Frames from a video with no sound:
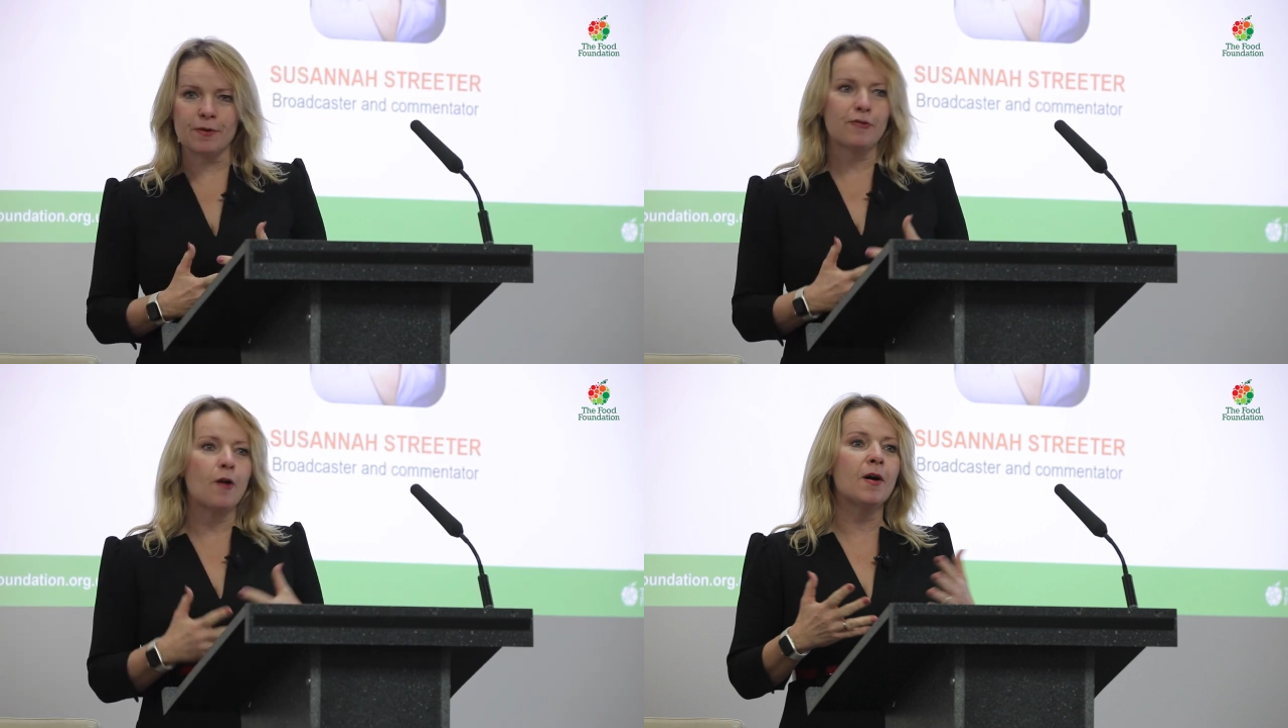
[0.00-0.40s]
I'm
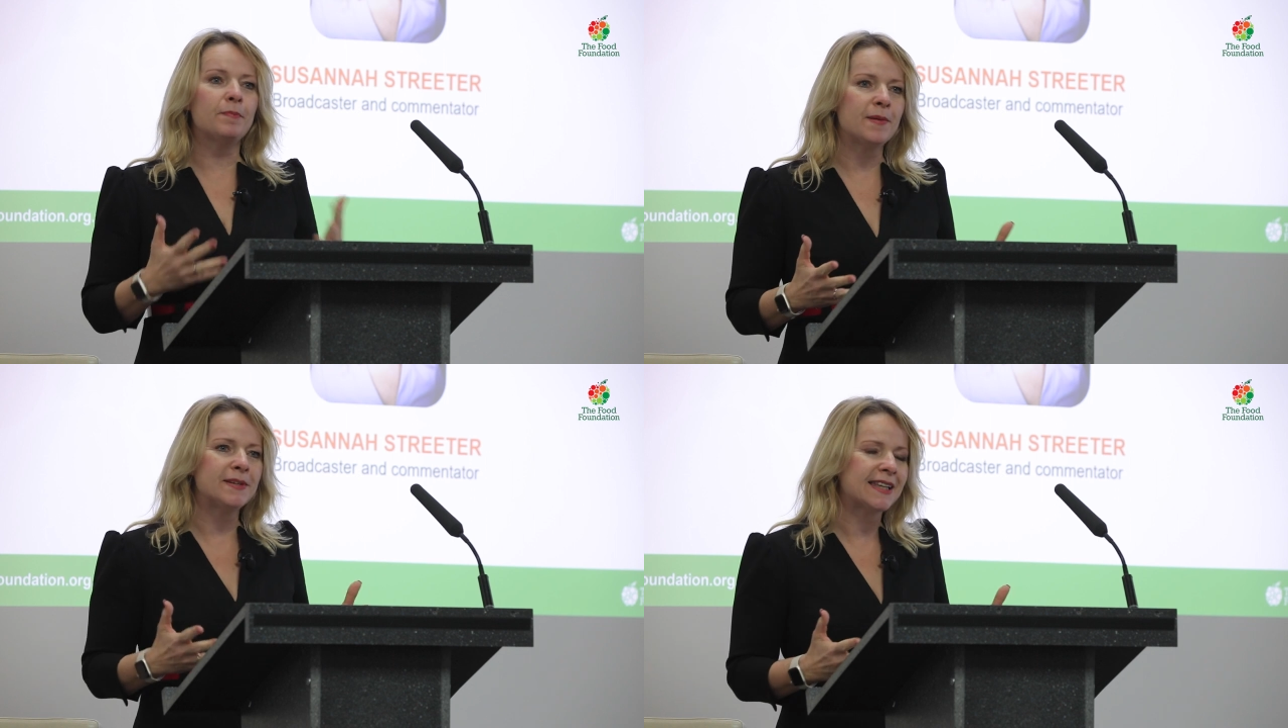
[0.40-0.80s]
a former
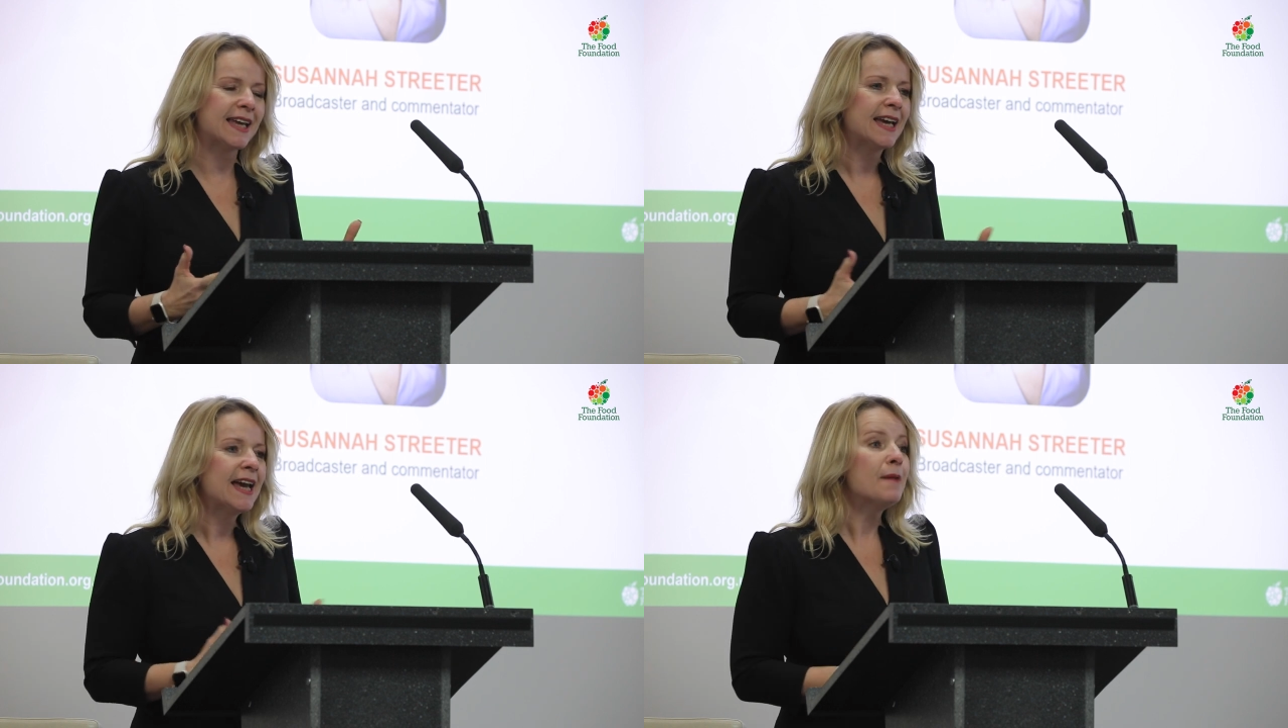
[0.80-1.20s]

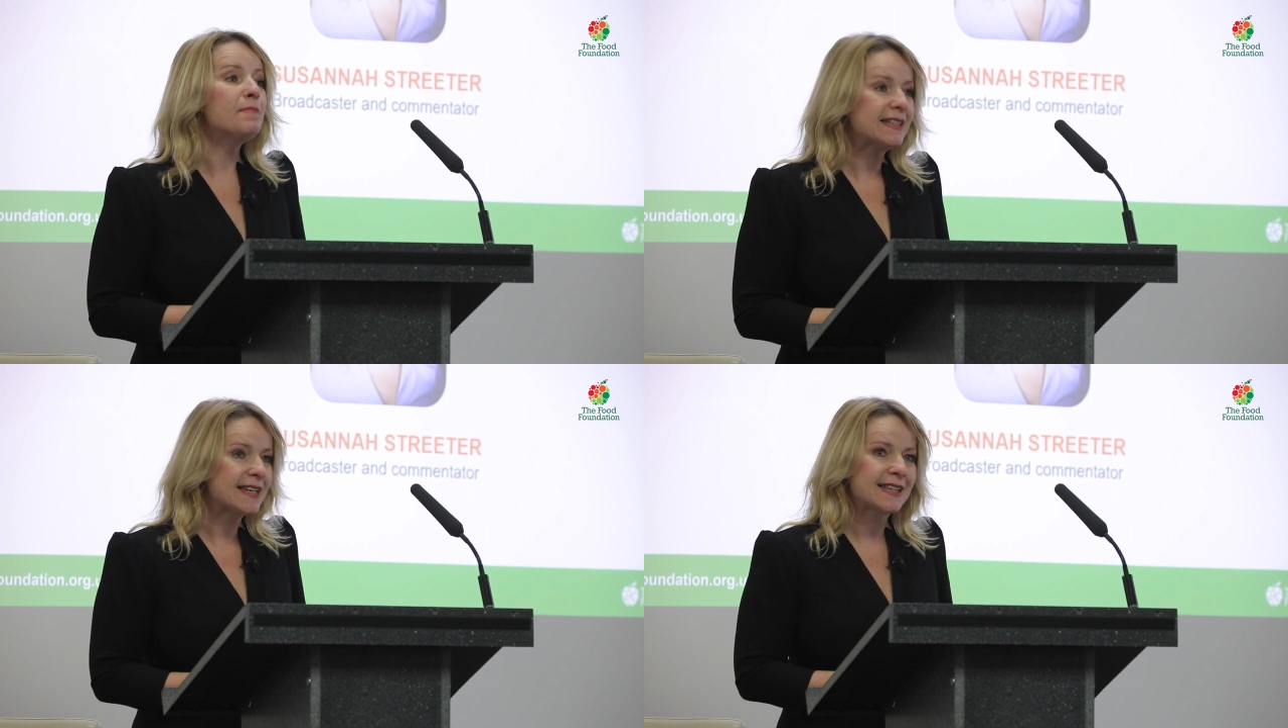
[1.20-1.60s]
BBC
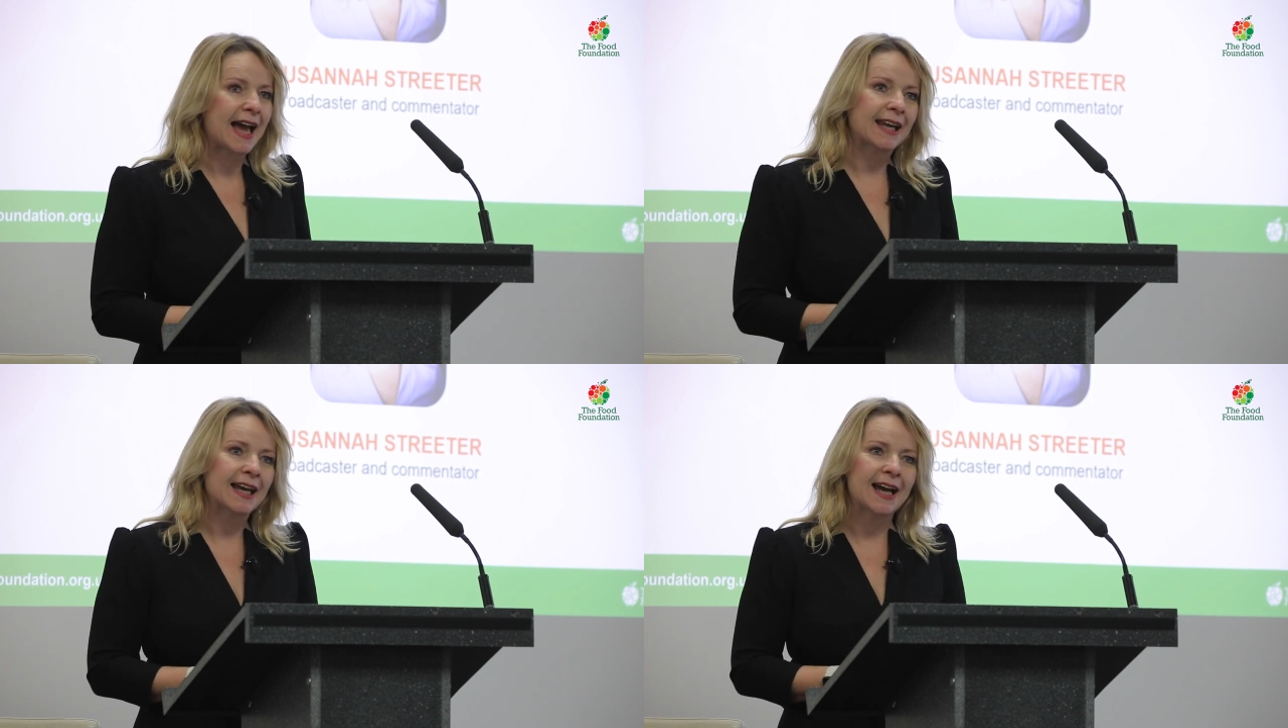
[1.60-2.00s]
business
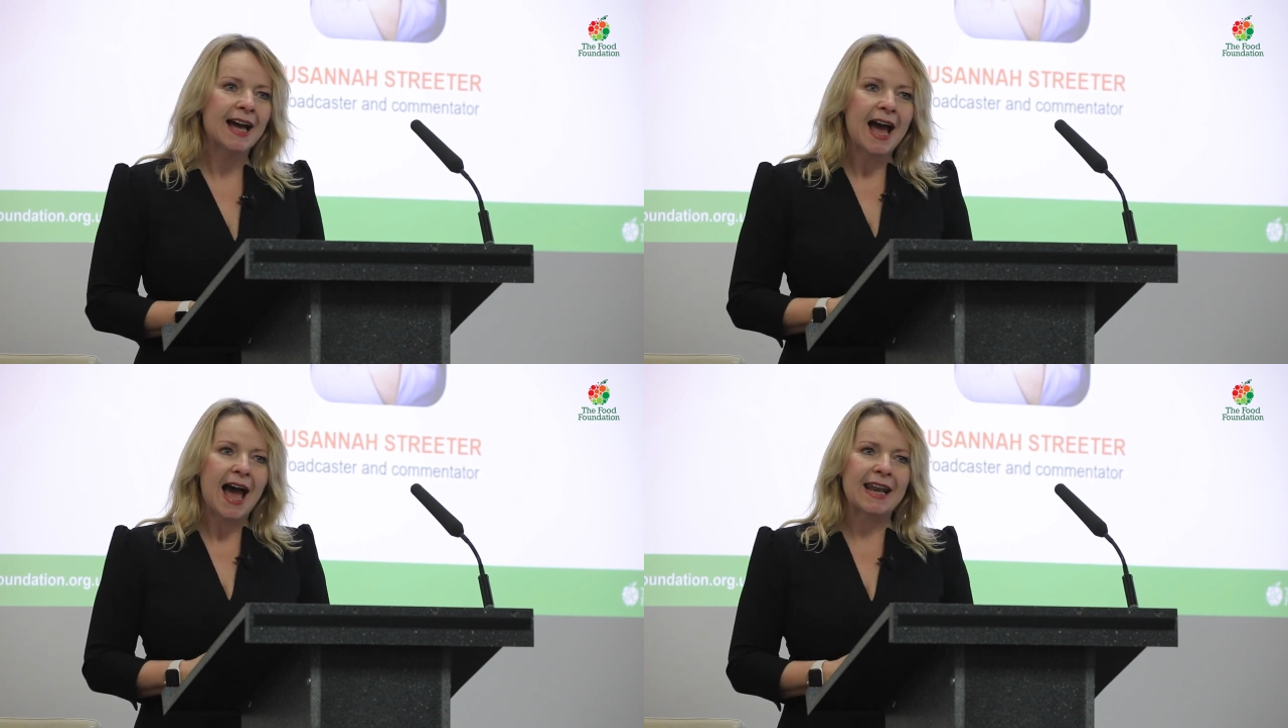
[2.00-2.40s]
anchor
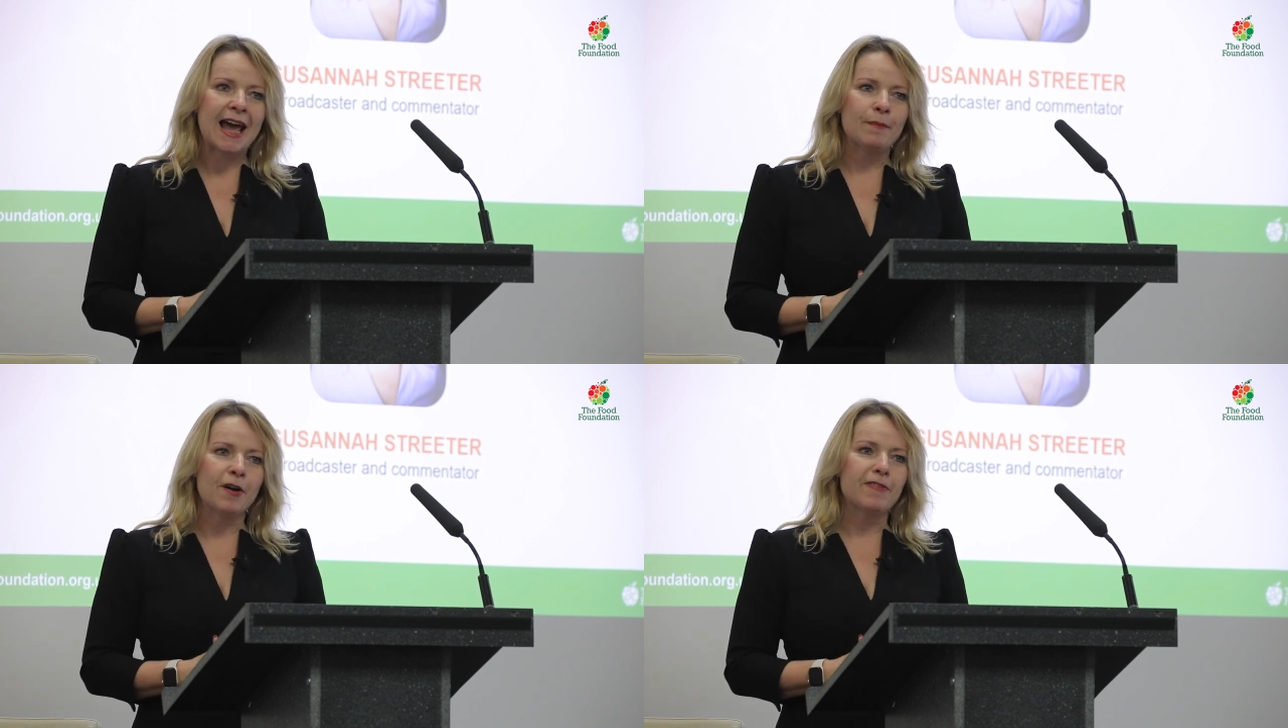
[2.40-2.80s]
and
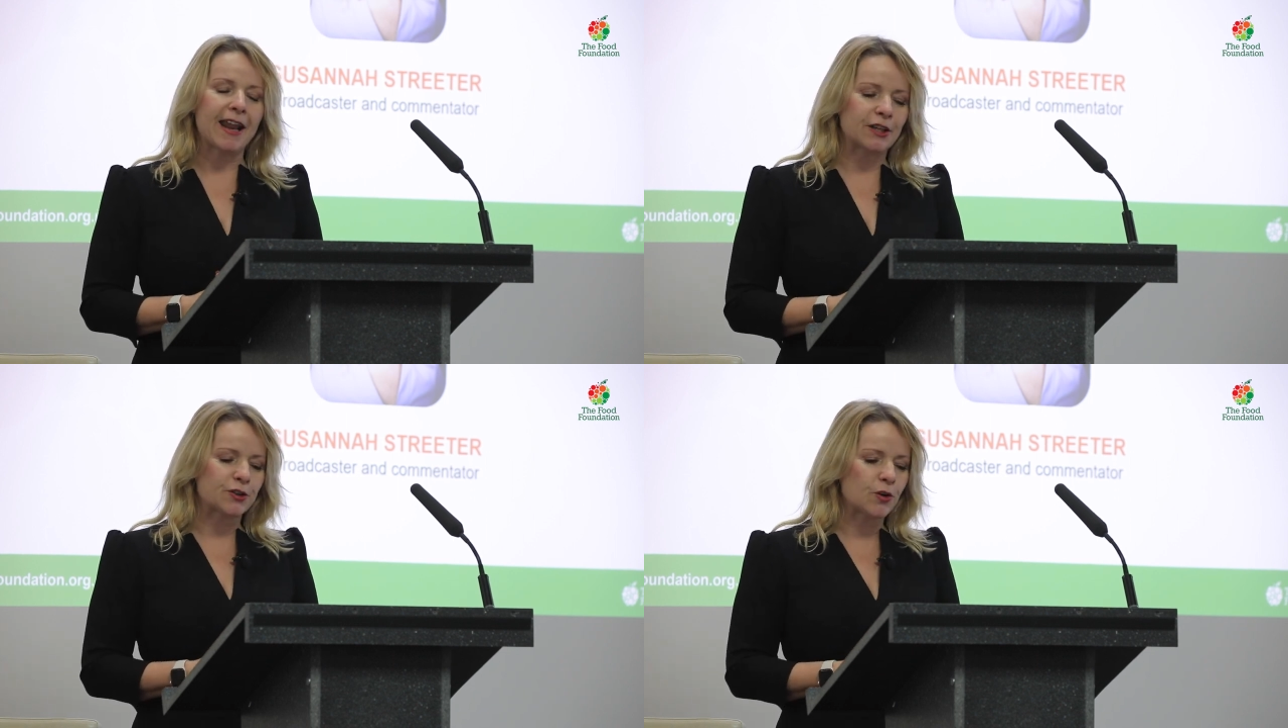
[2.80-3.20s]
now I'm a
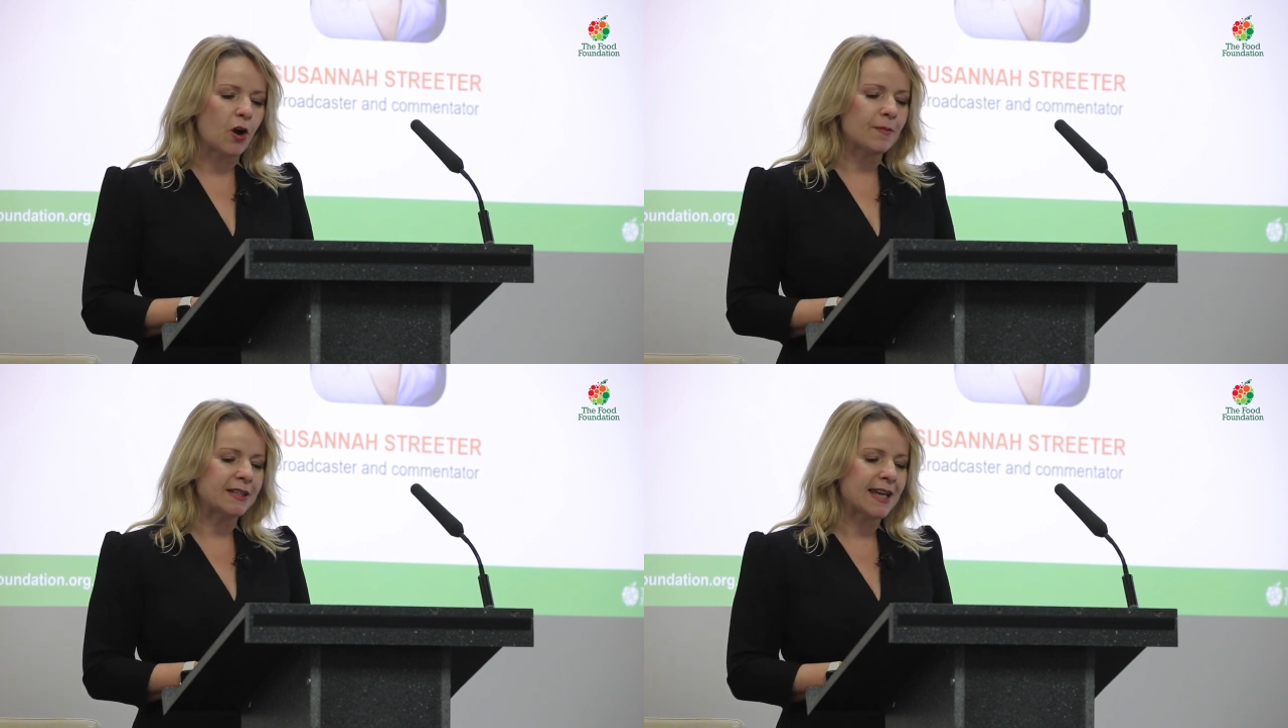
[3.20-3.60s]
financial
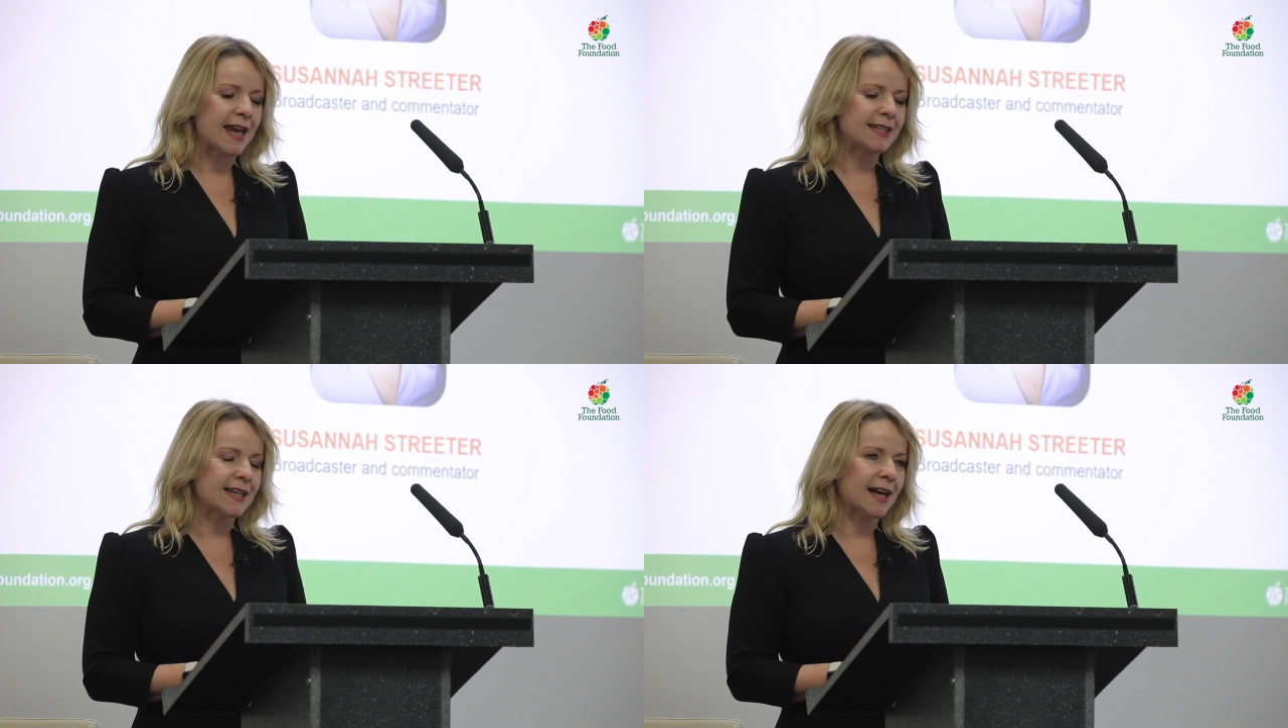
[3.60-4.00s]

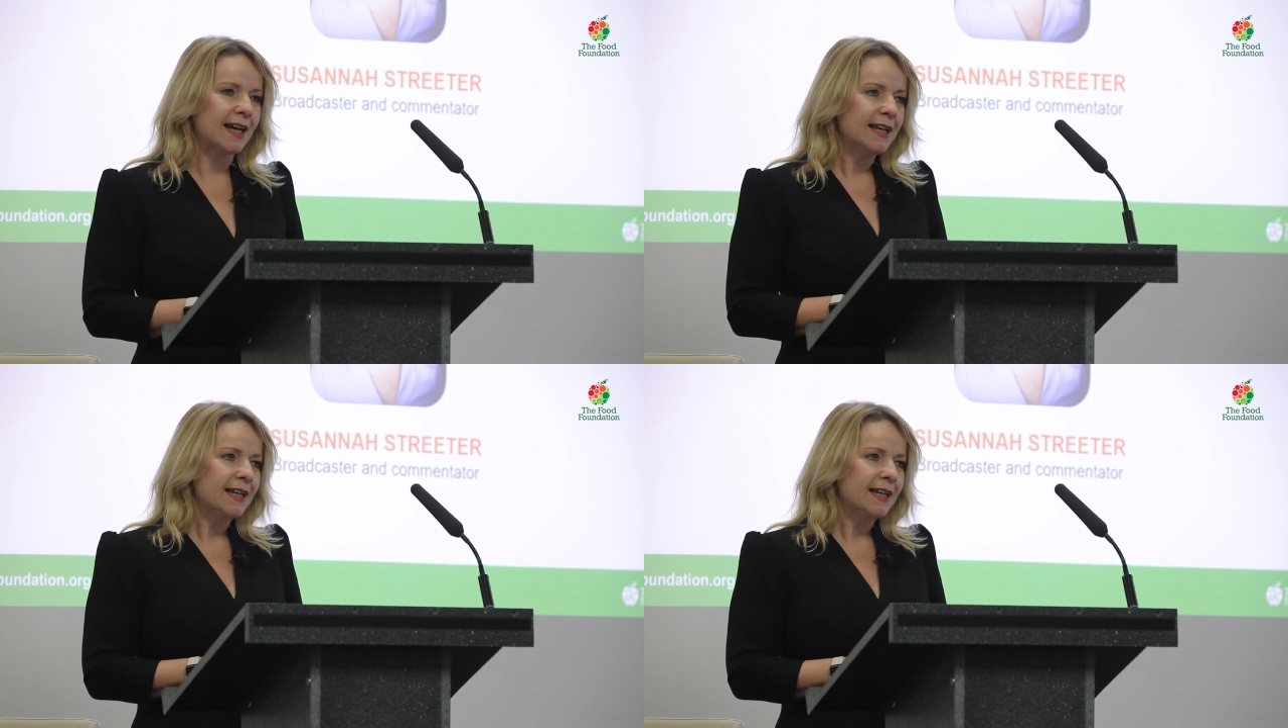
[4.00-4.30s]
commentator.